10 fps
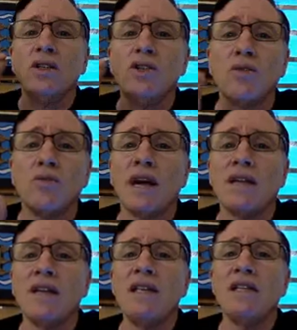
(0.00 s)

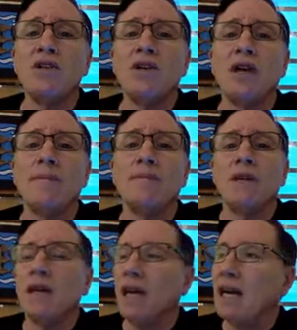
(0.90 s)
directly to him,
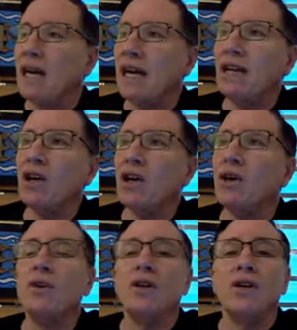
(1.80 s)
and I
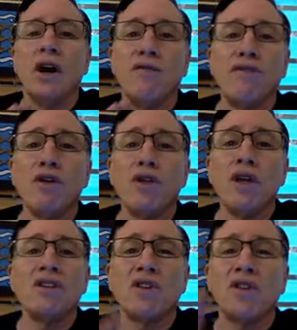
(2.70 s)
know a few
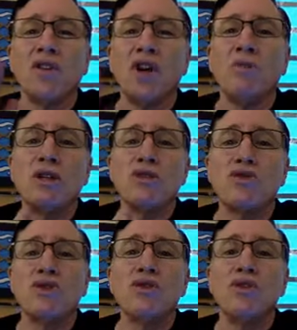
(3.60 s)
things are going to be
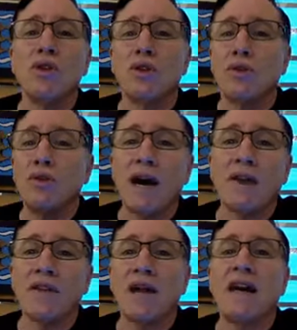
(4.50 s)
true
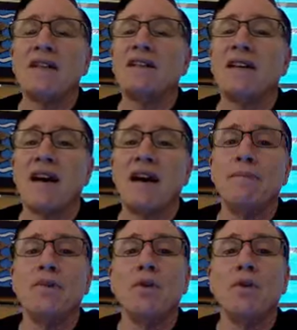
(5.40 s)
throughout that time.